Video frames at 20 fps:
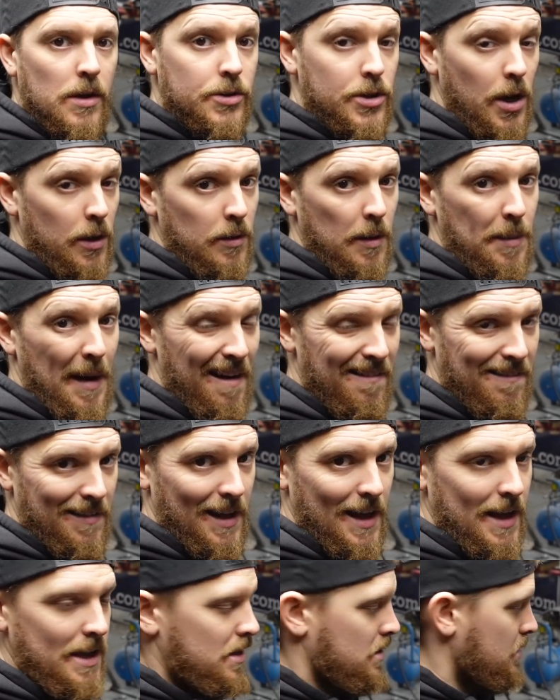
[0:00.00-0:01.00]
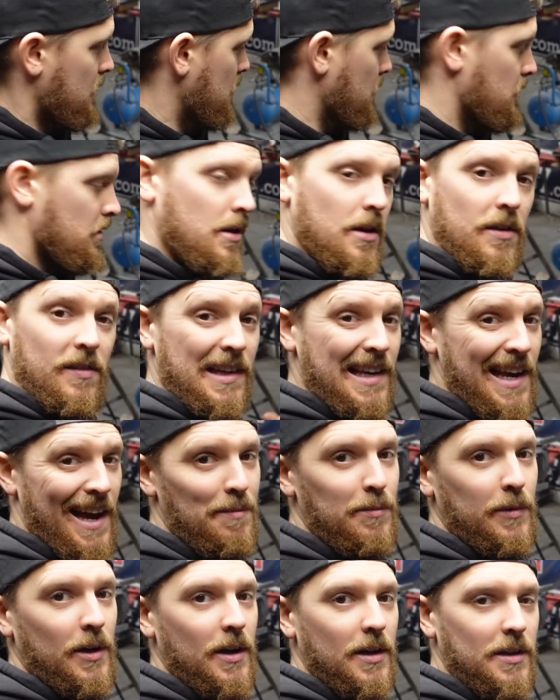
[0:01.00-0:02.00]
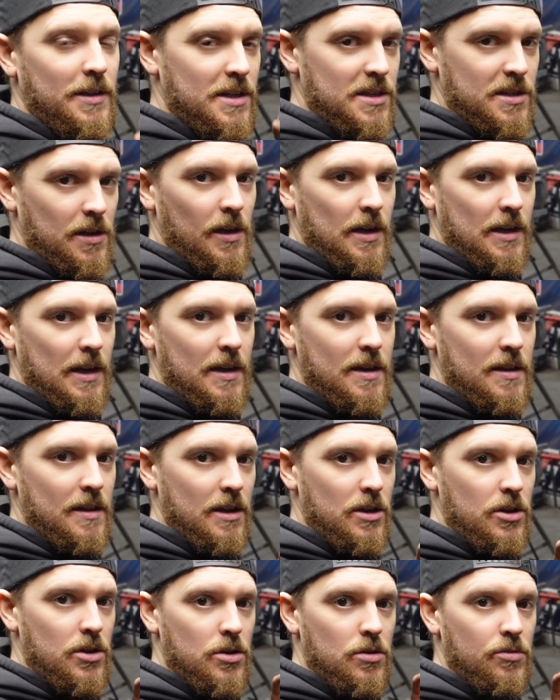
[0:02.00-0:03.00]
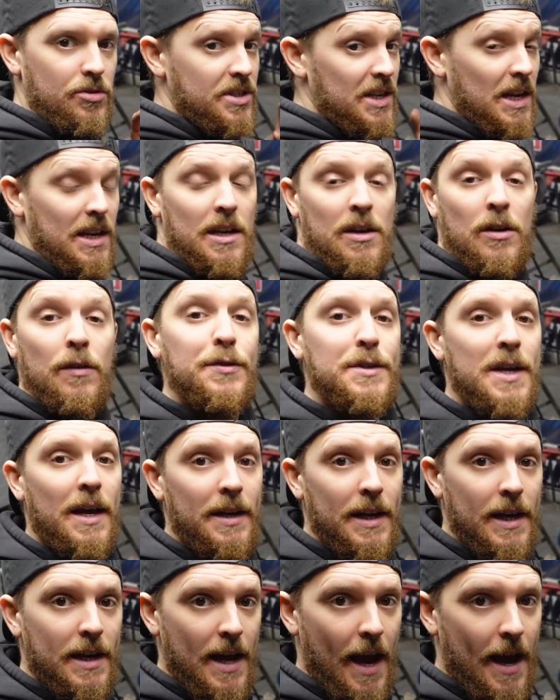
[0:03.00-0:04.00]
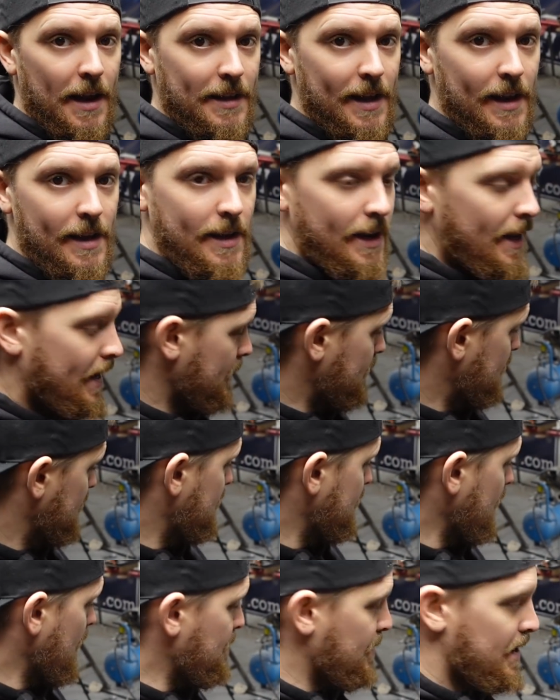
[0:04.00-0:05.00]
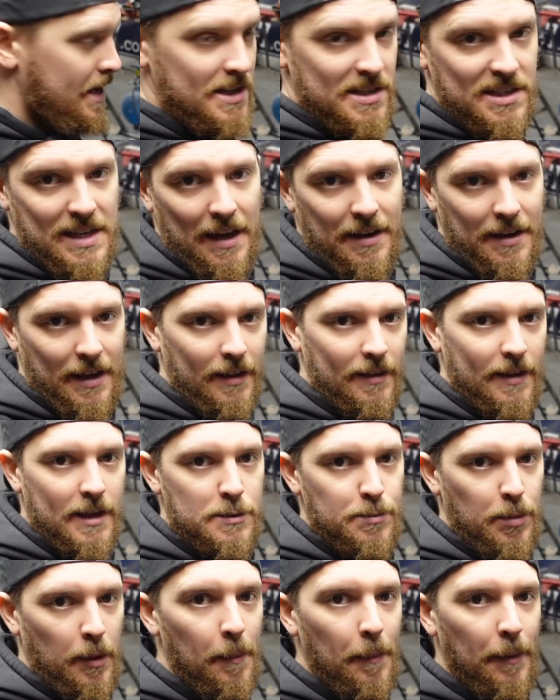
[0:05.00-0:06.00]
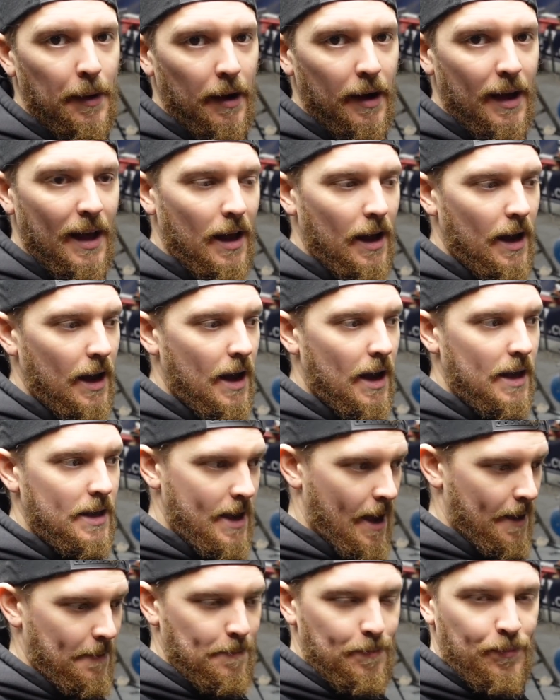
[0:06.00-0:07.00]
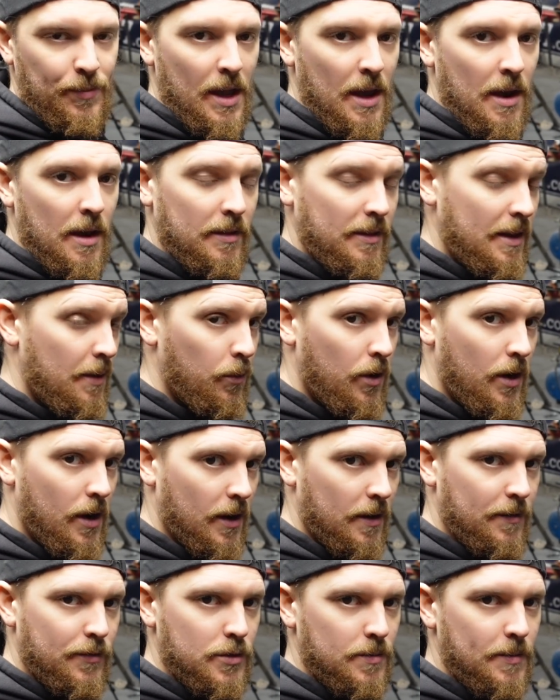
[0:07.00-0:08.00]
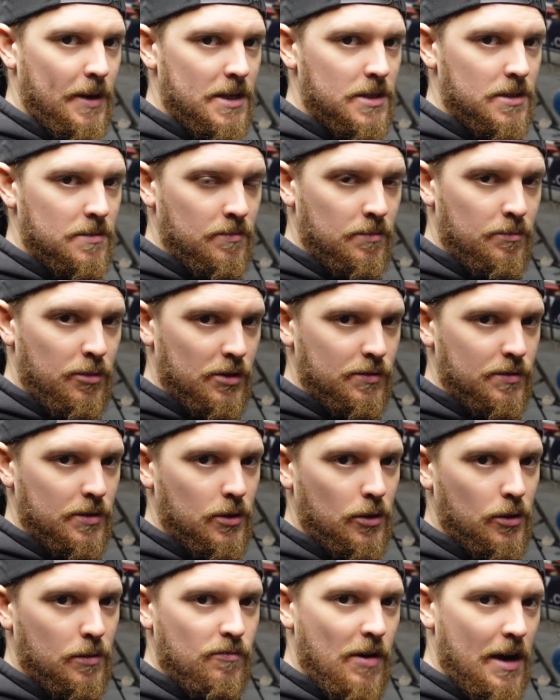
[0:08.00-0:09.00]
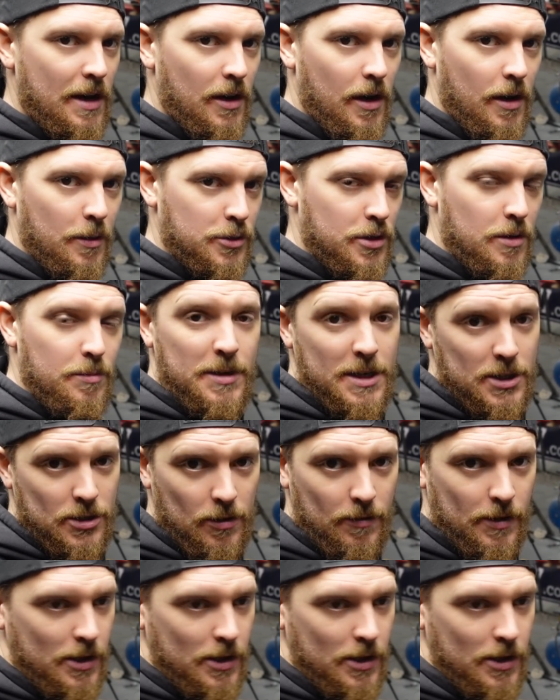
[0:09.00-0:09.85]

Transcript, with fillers: So apparently the camera decided that you'd seen enough sanding and didn't need to see me sanding this bumper. Didn't work for some reason. Press record, red light was on, but it's not